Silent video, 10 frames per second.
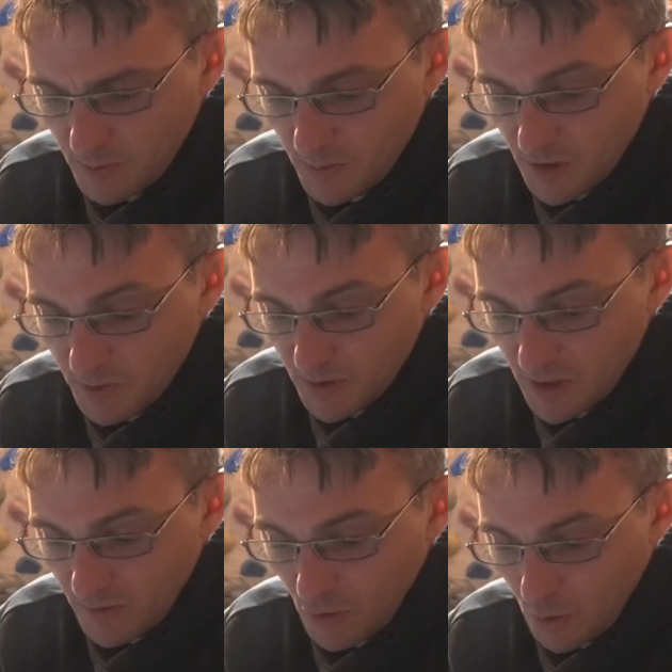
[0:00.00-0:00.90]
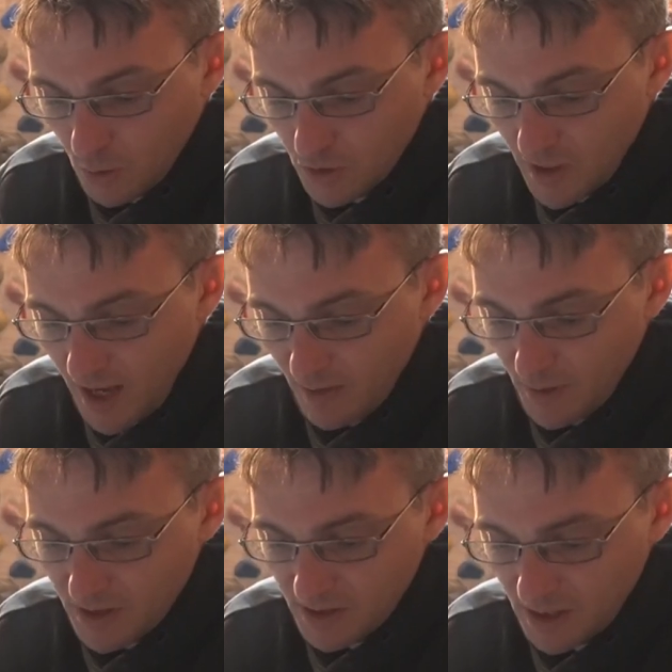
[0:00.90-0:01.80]
the specific holds that have
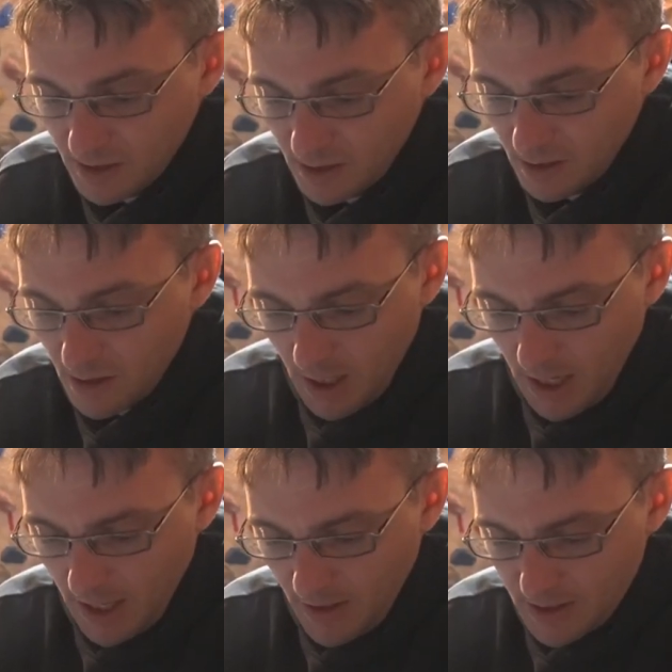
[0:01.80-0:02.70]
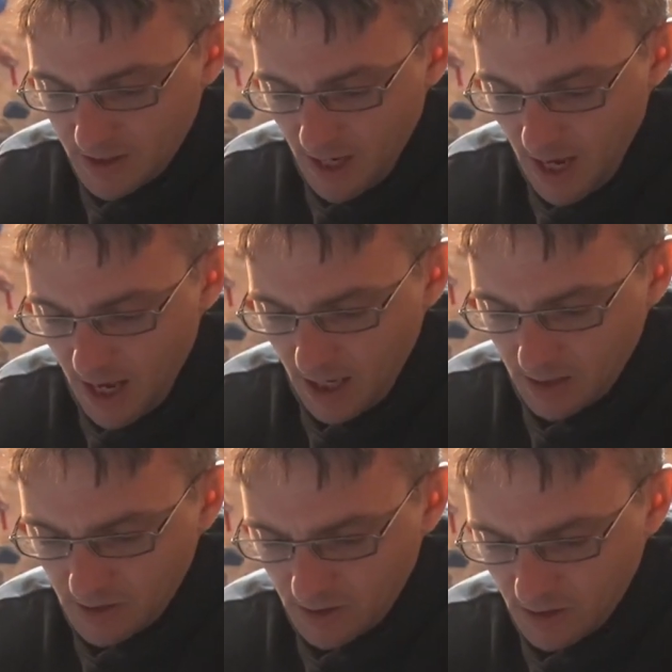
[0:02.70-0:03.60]
been selected. And then
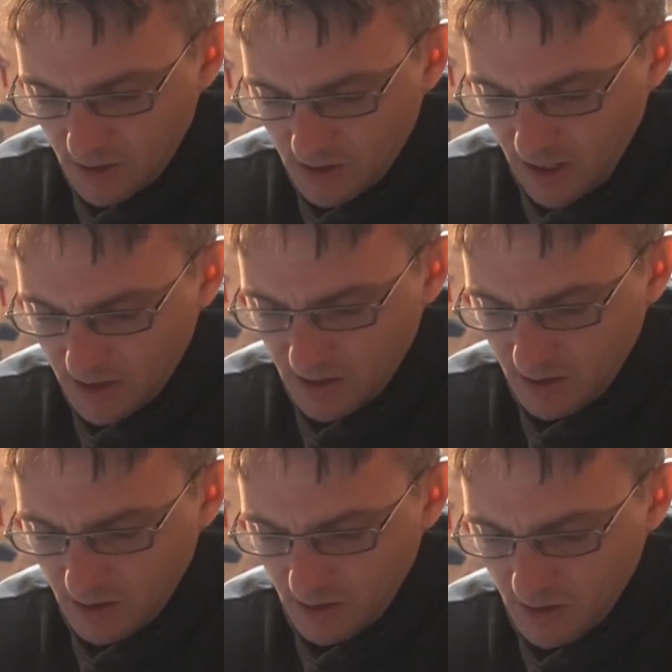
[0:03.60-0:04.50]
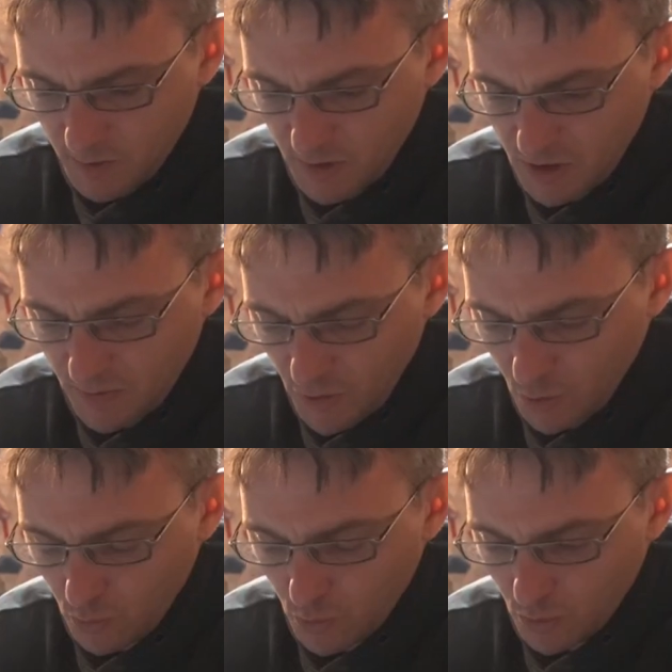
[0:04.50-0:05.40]
tags sets specific
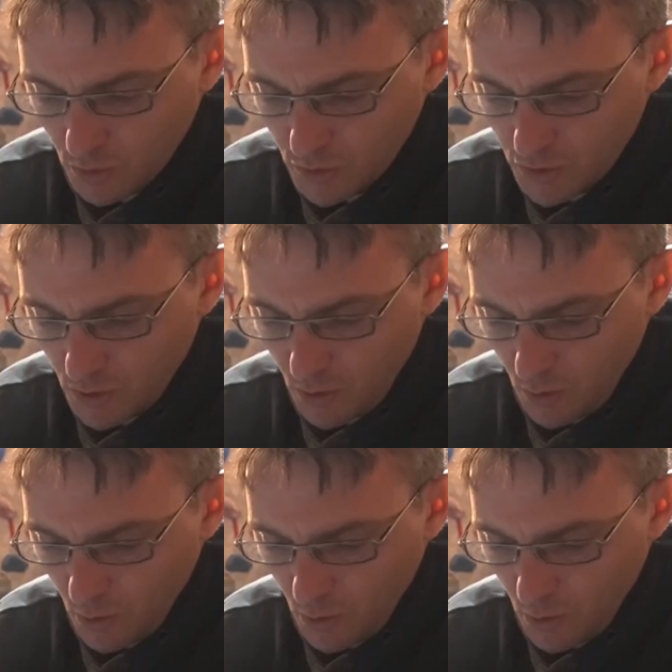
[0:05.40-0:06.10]
rules or